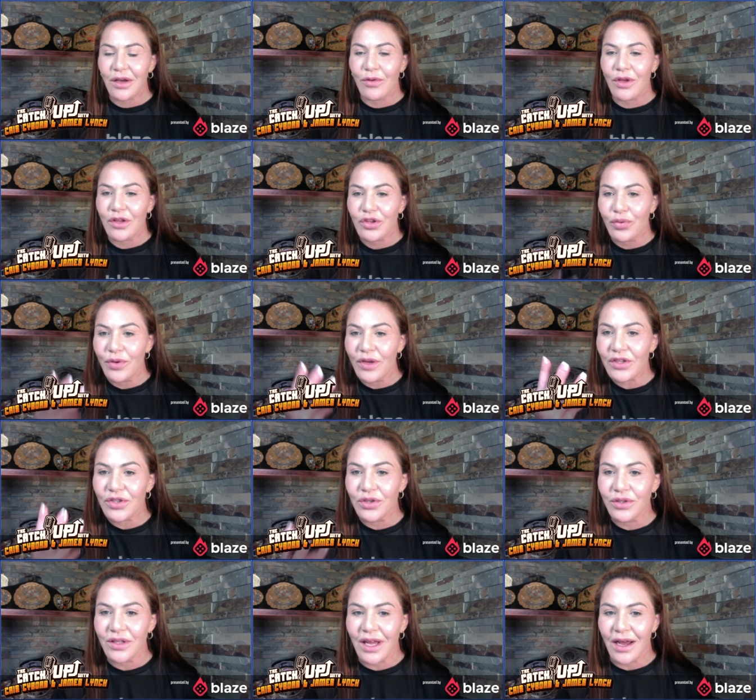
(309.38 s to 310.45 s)
we three
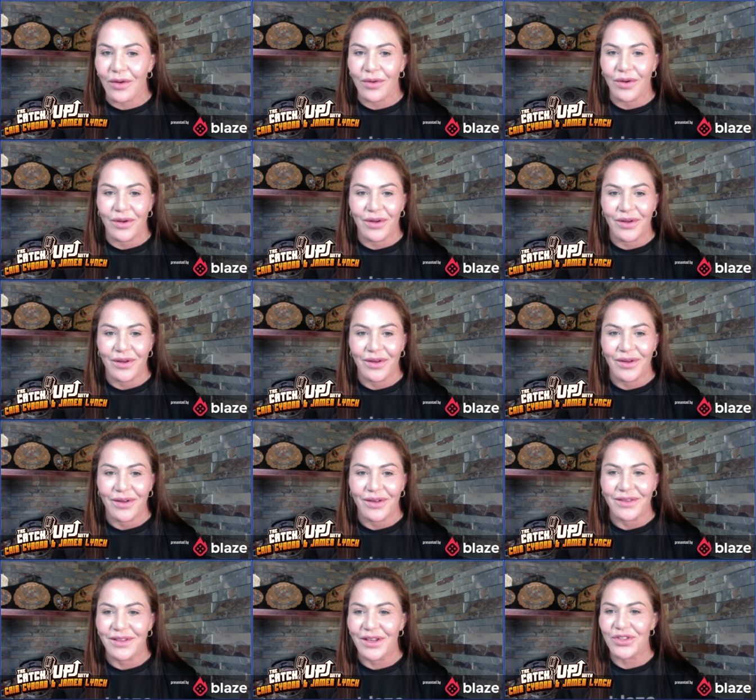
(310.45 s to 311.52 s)
two now. Yeah.
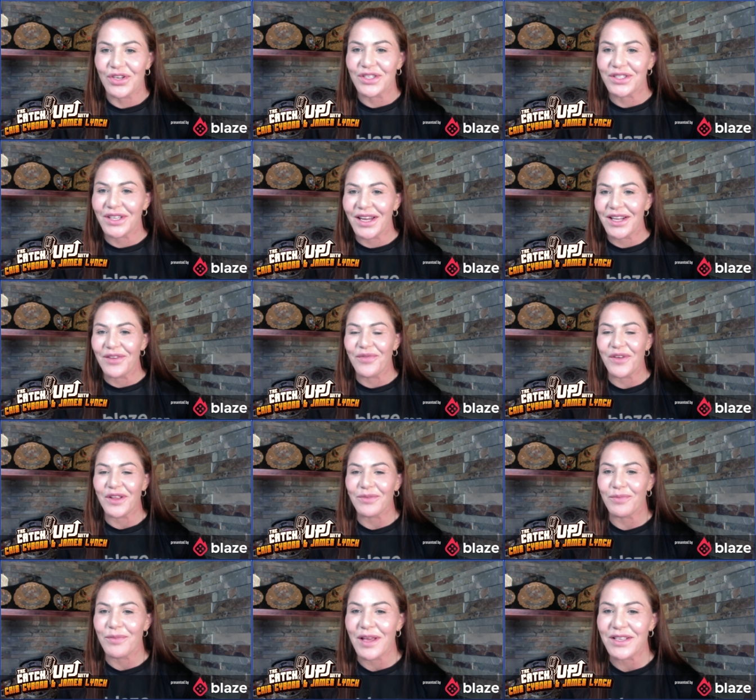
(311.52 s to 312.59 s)
They just got the
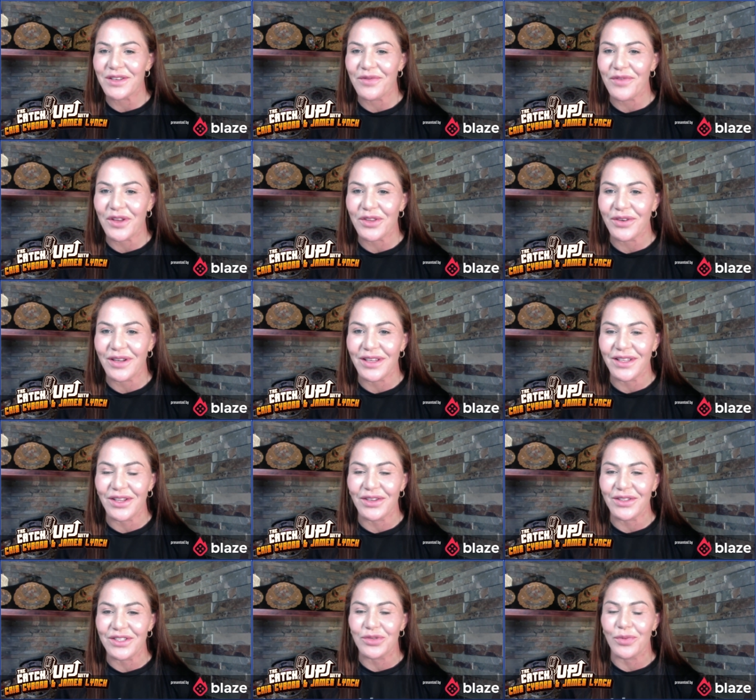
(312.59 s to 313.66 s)
vic- amazing victory, you know,
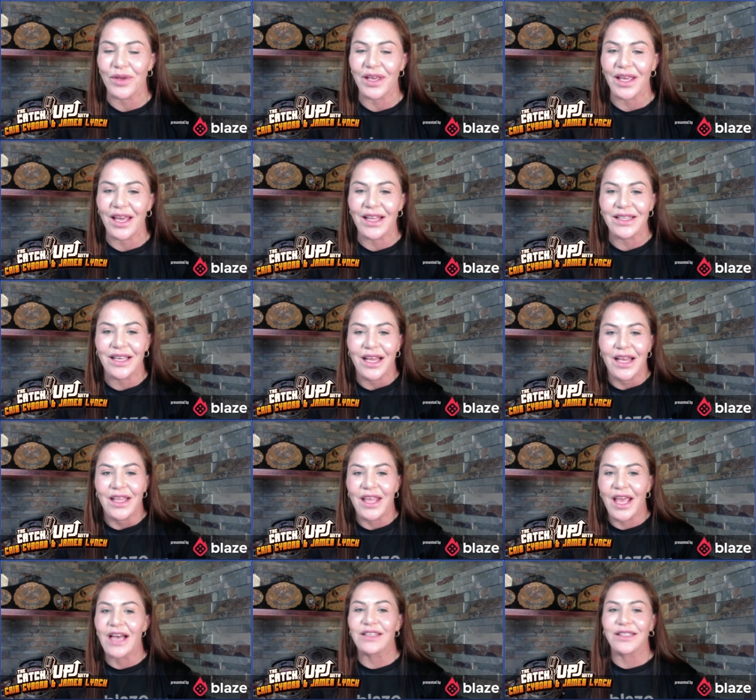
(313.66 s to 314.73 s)
this weekend.
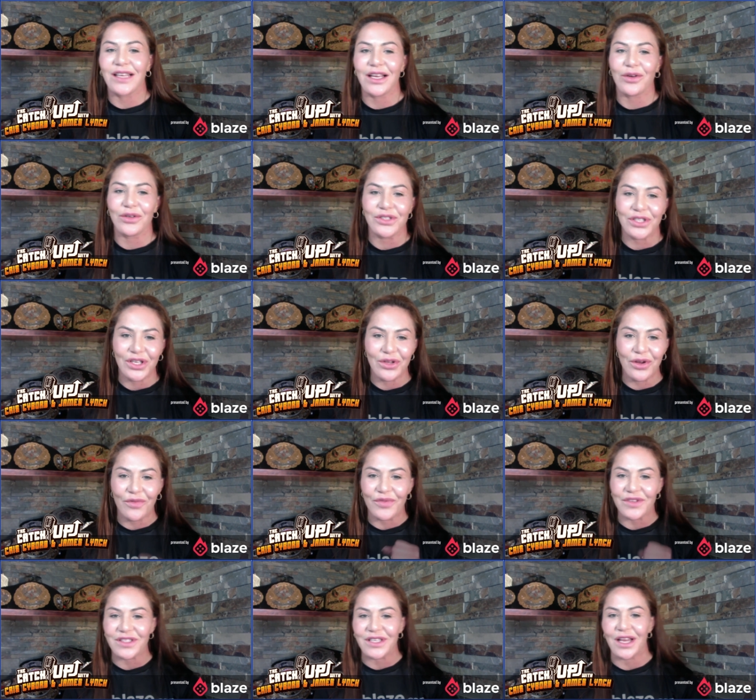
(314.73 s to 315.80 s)
Yes, I continue
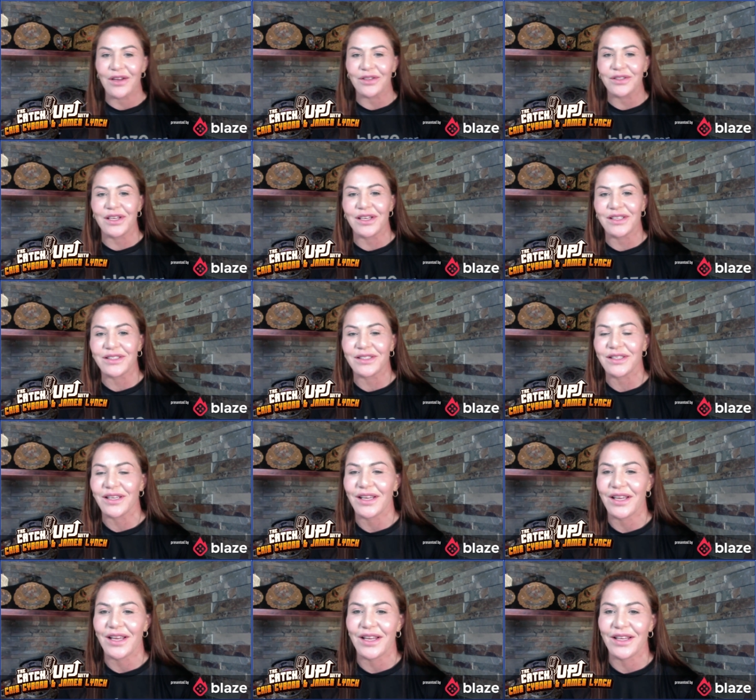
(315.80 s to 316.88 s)
for Celtics,
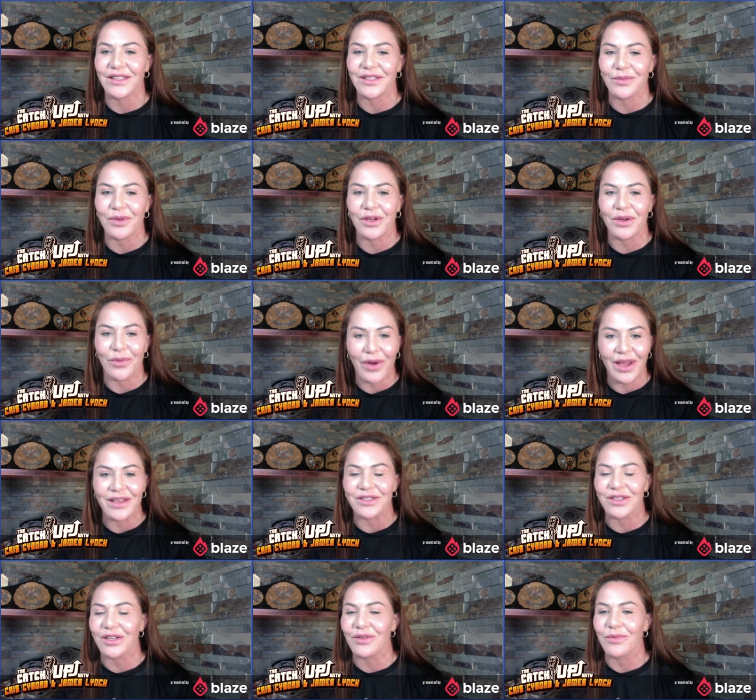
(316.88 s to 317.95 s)
and it's
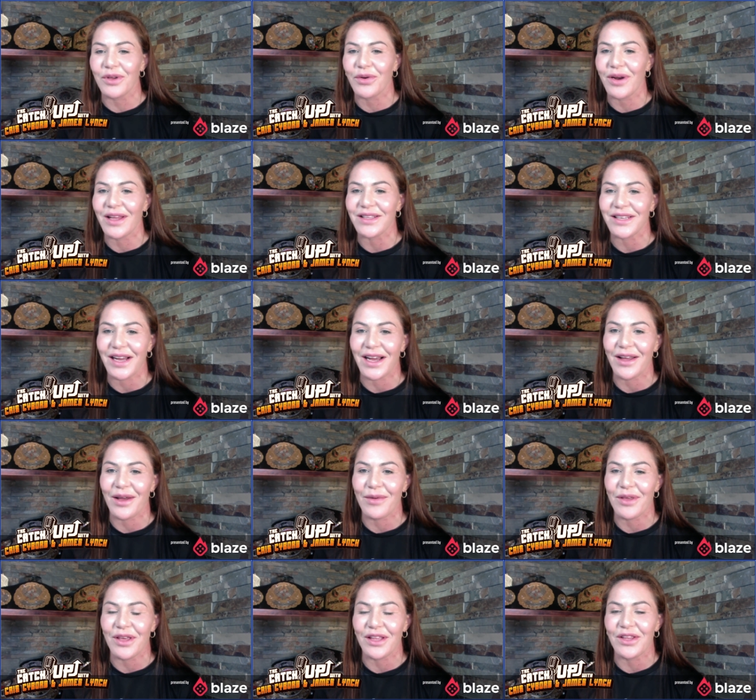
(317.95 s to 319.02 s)
going to be great. I
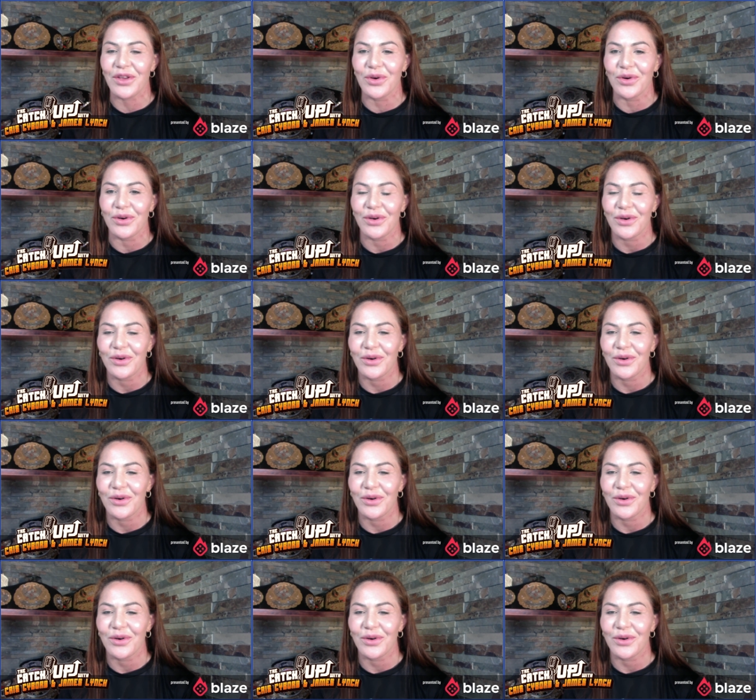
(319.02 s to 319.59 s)
and you.